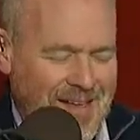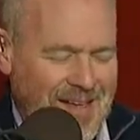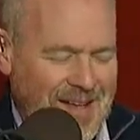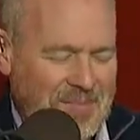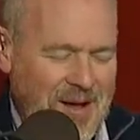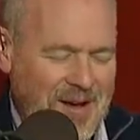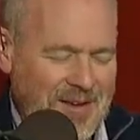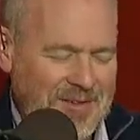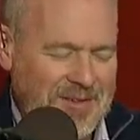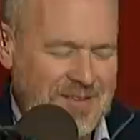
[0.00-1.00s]
go ahead, Rich.
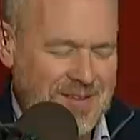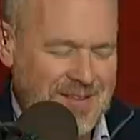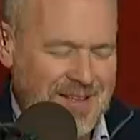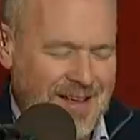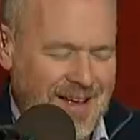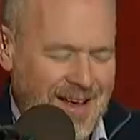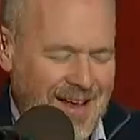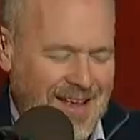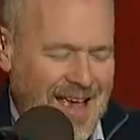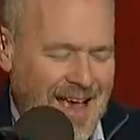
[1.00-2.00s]
Because
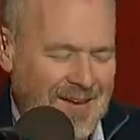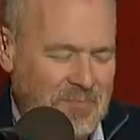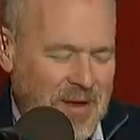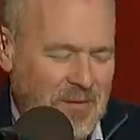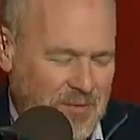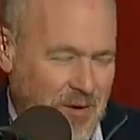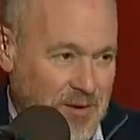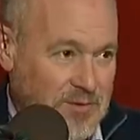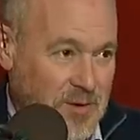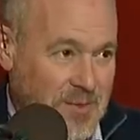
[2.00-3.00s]
it can't be
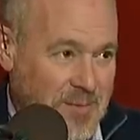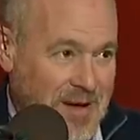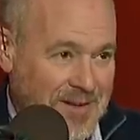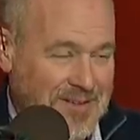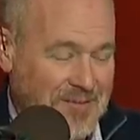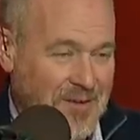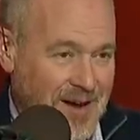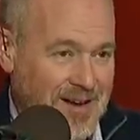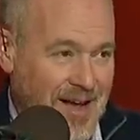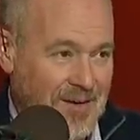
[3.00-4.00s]
reversed what I'm about to
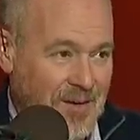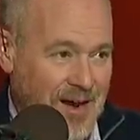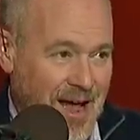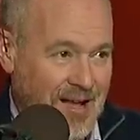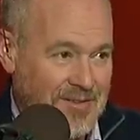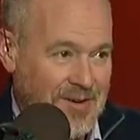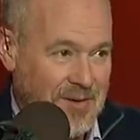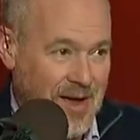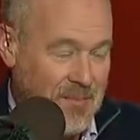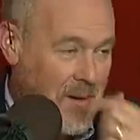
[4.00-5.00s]
find out and ask.
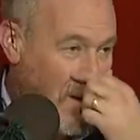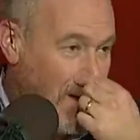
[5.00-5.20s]
Okay.